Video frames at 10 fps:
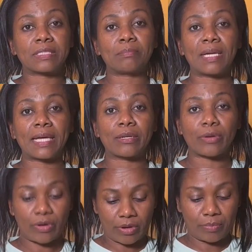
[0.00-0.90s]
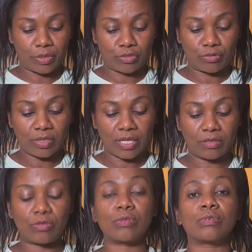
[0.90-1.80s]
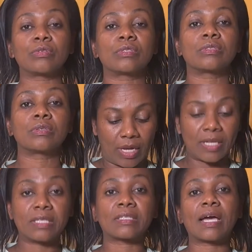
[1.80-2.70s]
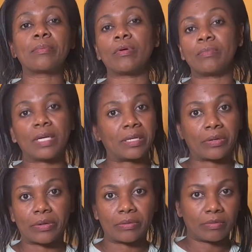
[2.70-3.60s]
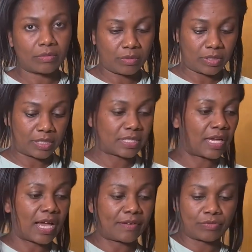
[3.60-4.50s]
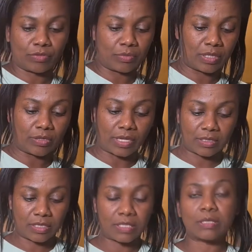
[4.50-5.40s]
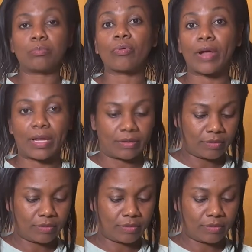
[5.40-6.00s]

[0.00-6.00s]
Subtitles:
blender, but you can use any type of blender. It doesn't have to be this brand.